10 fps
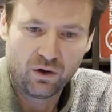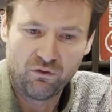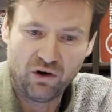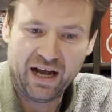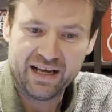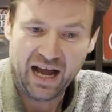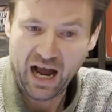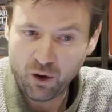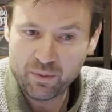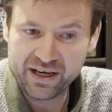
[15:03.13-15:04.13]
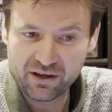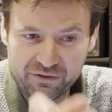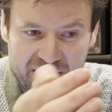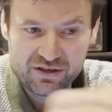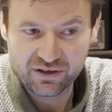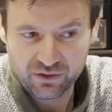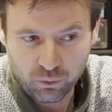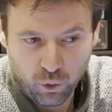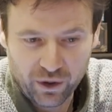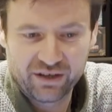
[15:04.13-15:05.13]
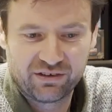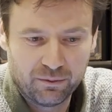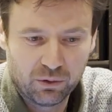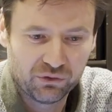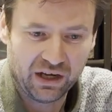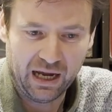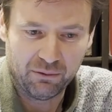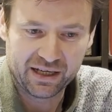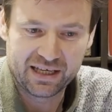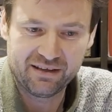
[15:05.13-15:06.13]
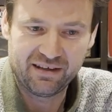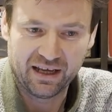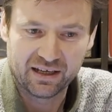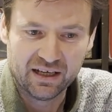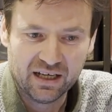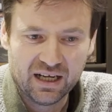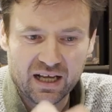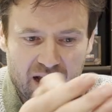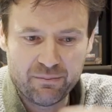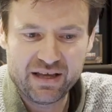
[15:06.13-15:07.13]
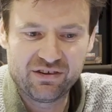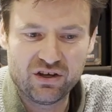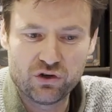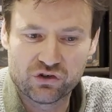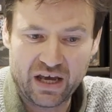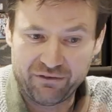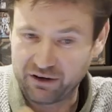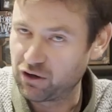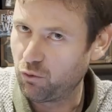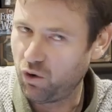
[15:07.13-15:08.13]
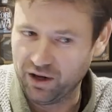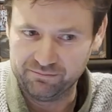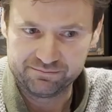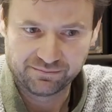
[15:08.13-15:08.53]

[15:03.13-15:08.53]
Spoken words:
right, how many of these warning symbols am I getting? It means that you're safe. I've got 1.